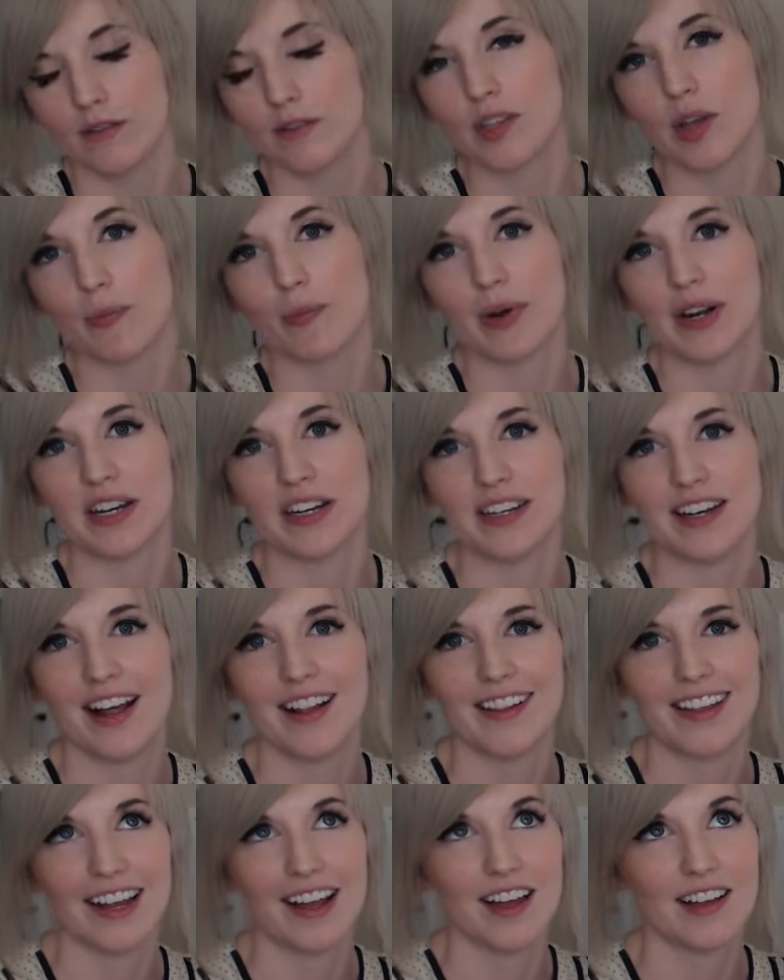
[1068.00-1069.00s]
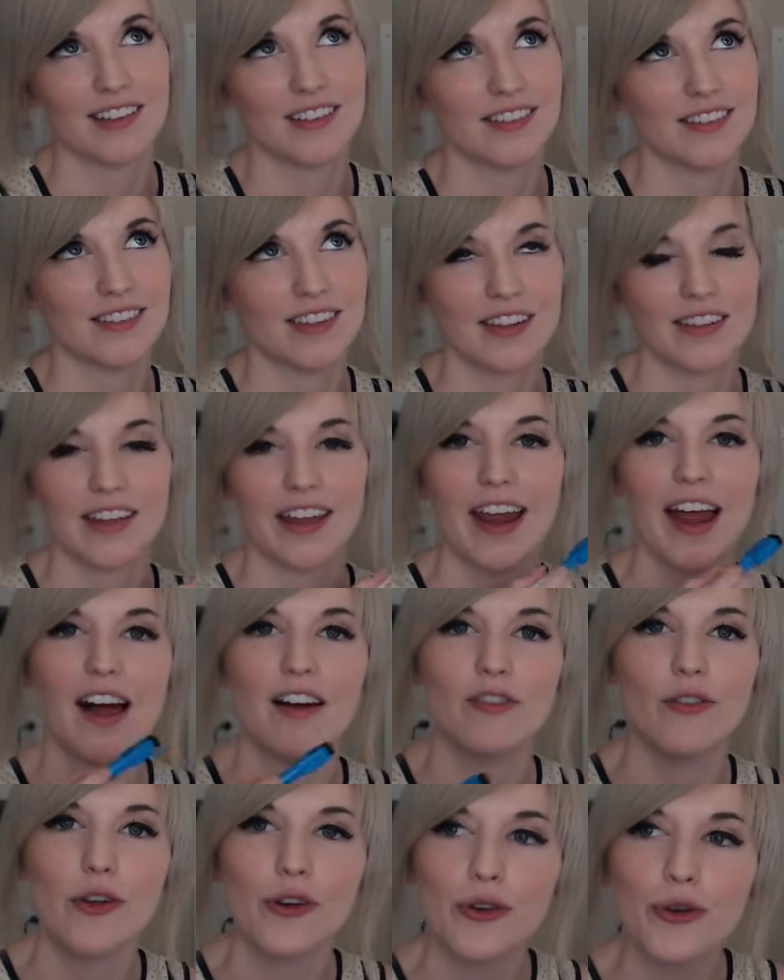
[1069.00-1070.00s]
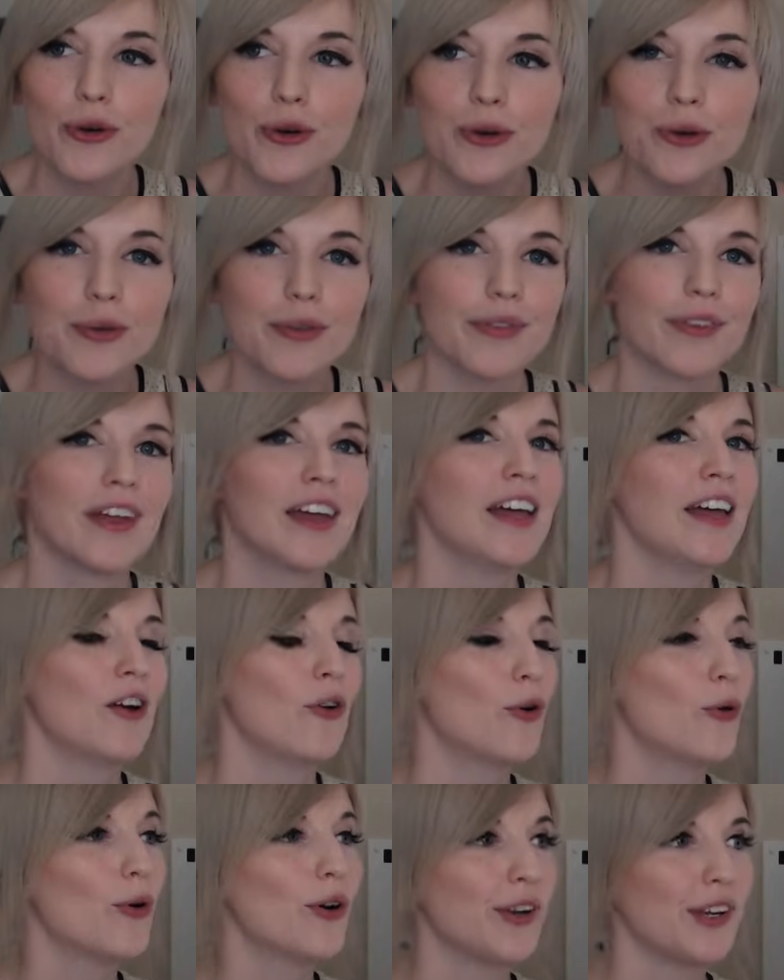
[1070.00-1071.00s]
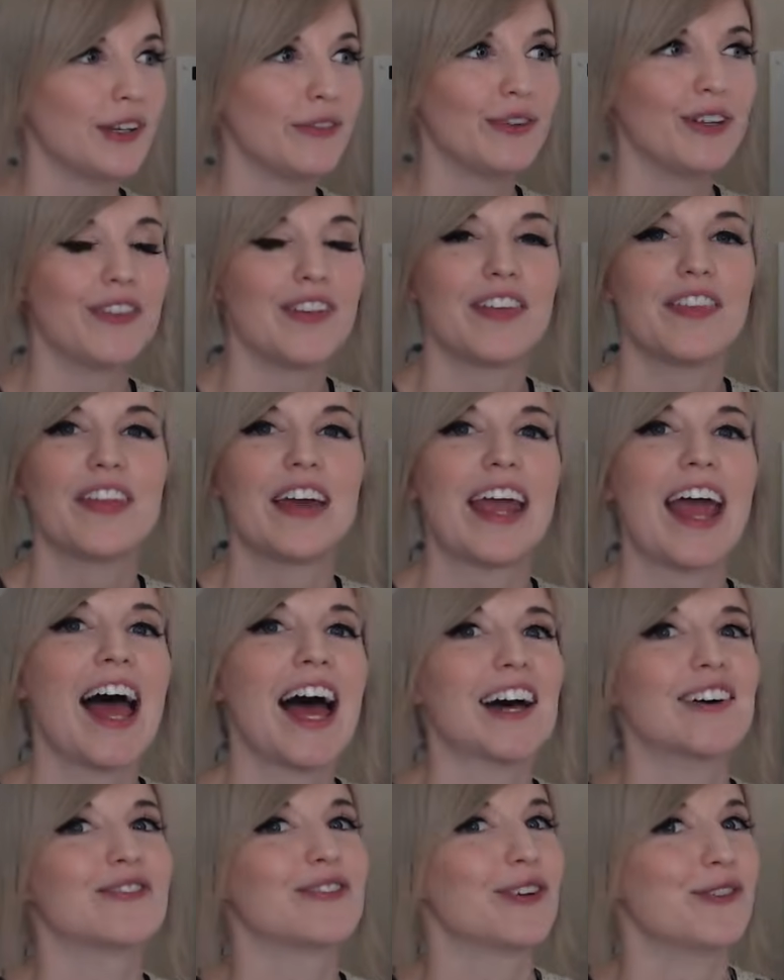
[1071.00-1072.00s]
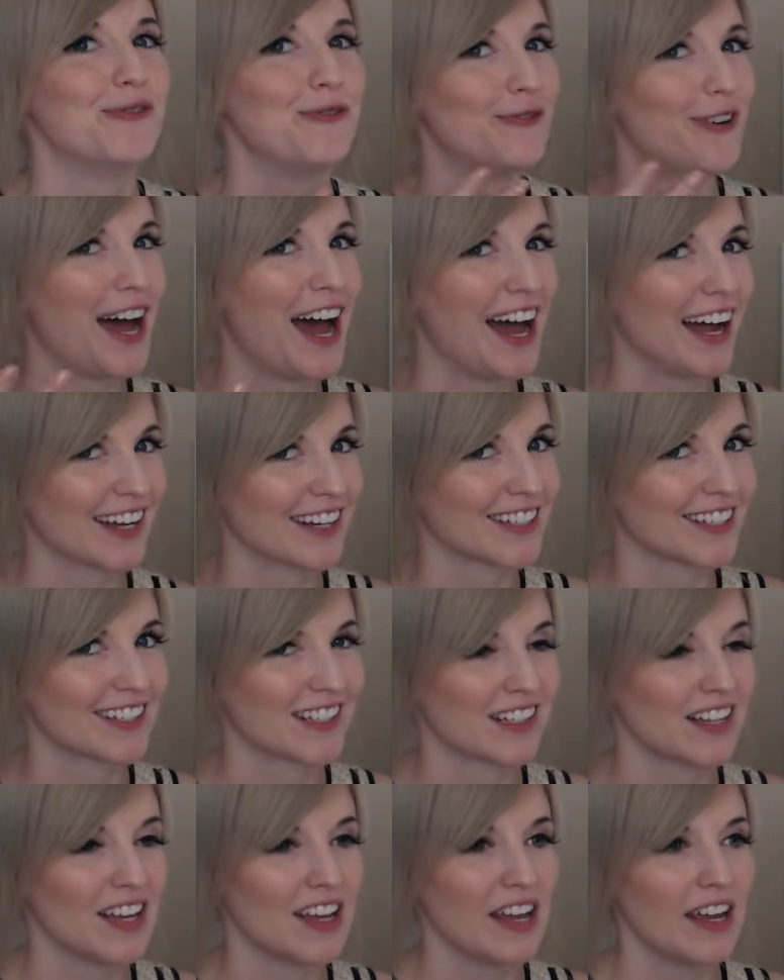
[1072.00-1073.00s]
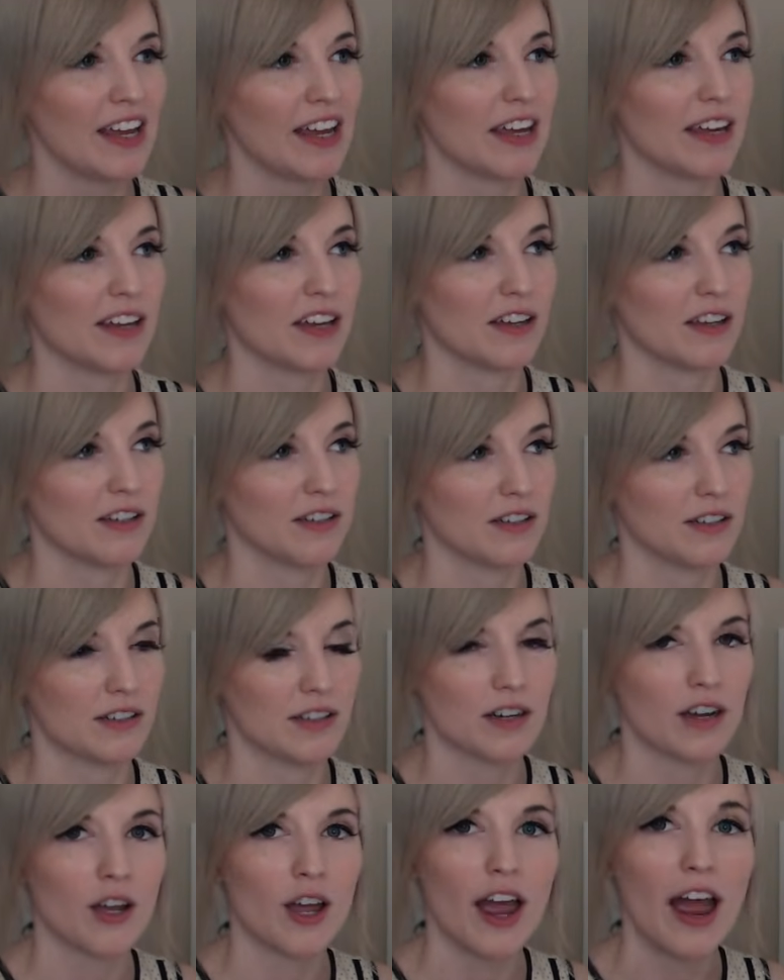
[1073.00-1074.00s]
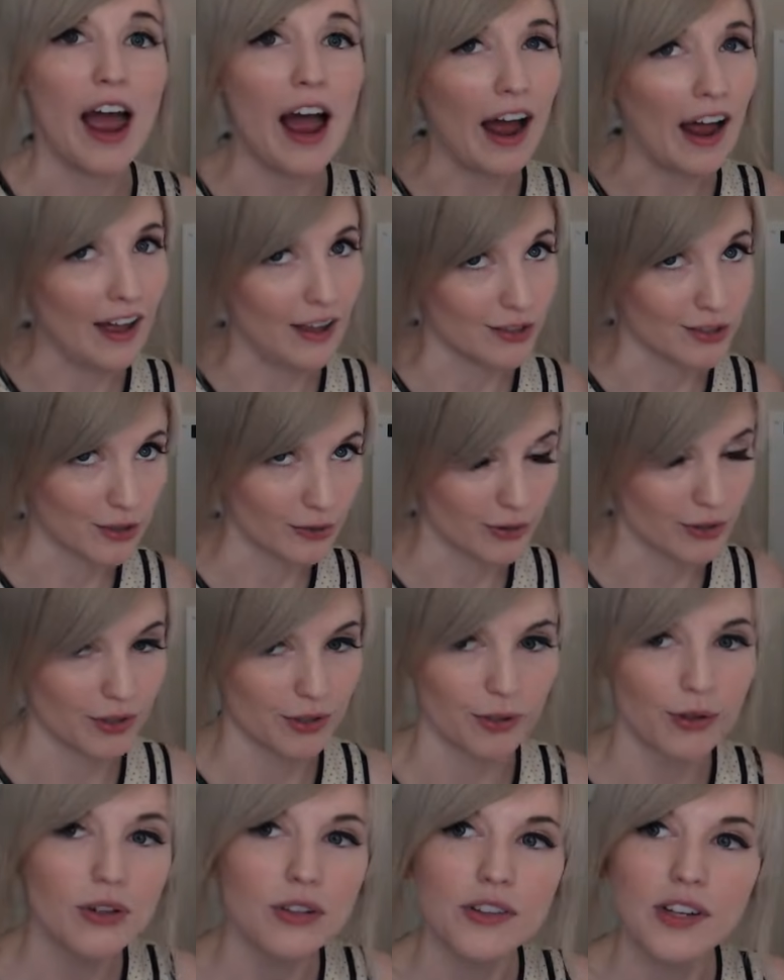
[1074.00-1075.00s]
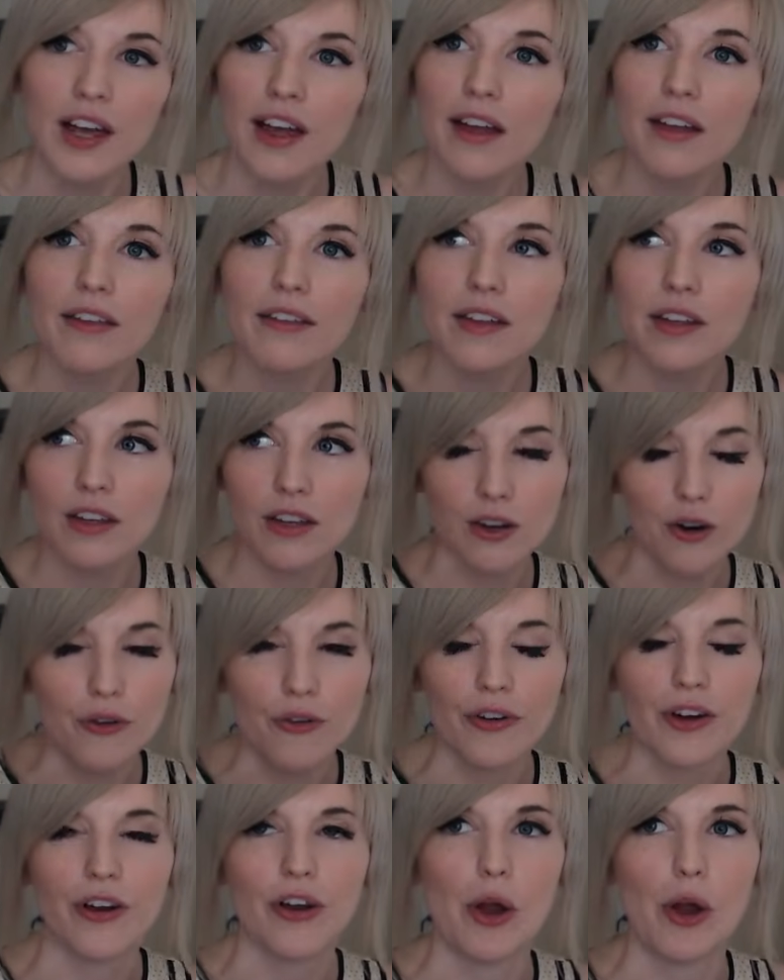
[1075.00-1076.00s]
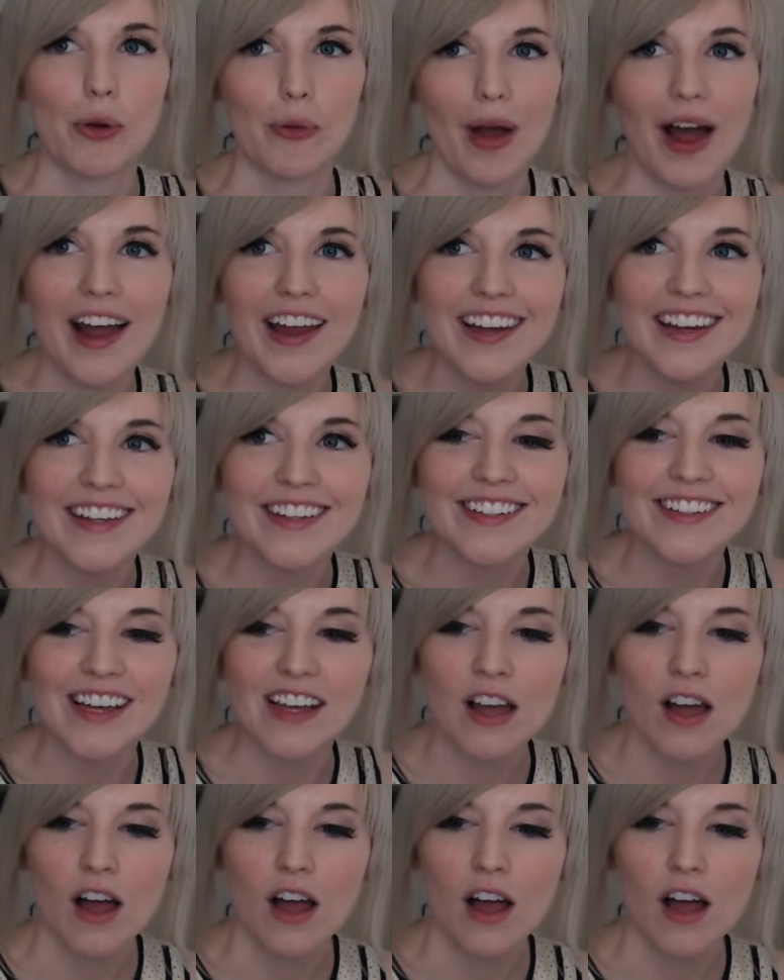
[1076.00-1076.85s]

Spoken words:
somebody telling us that they have the truth or even that they have the facts. And as a result, I think you're very right.